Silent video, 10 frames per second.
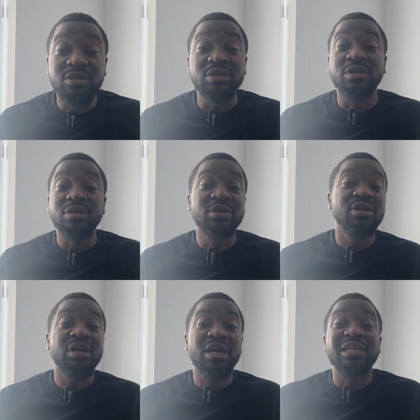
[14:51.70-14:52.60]
you know,
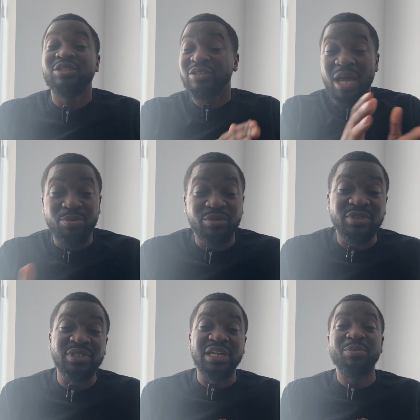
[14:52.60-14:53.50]
it just happens,
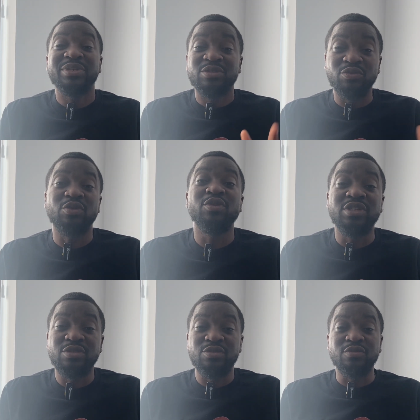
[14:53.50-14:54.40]
then that person will go
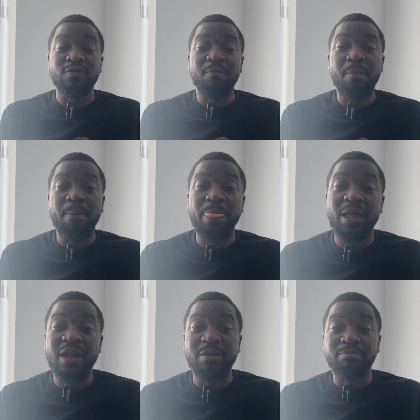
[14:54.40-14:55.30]
into
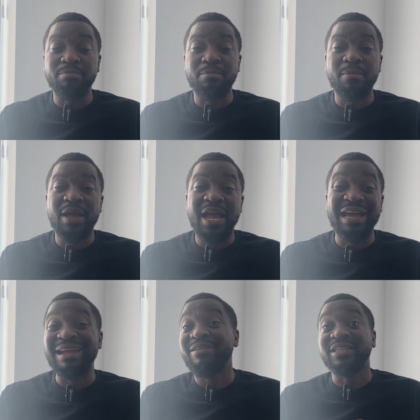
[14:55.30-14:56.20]
an
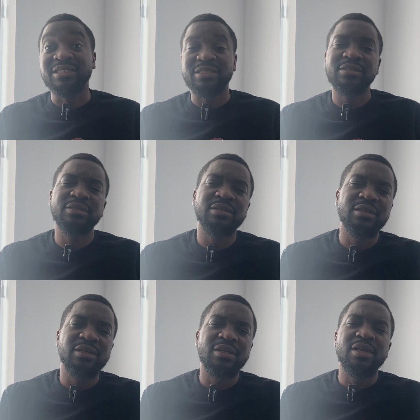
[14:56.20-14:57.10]
arrest,
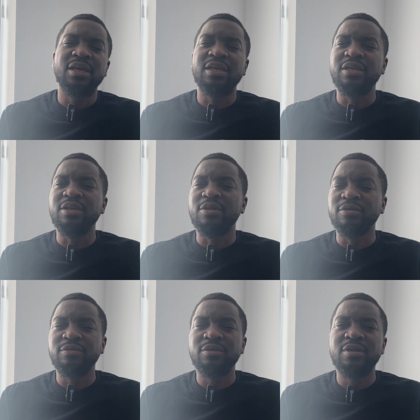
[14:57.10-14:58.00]
you know.
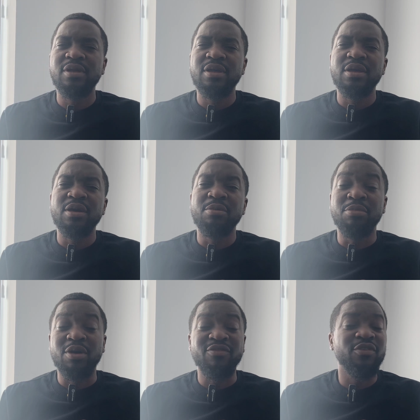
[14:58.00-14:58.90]

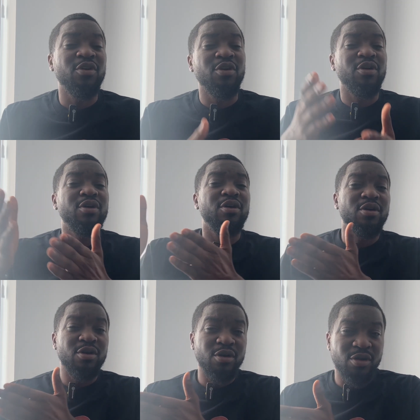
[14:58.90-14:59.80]
But for
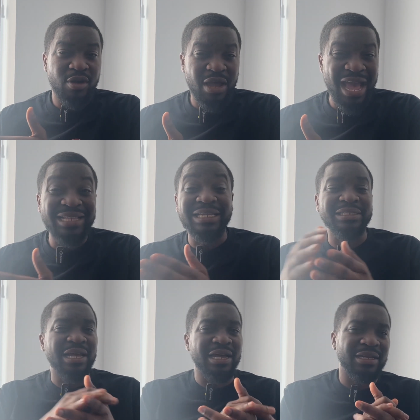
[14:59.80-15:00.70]
heart
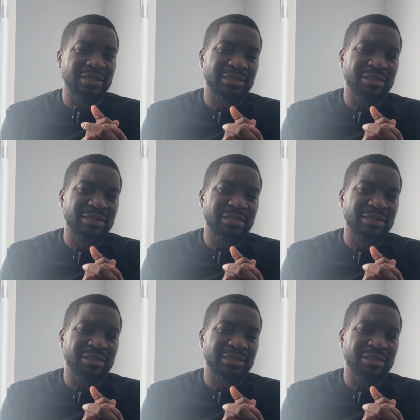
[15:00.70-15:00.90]
attack,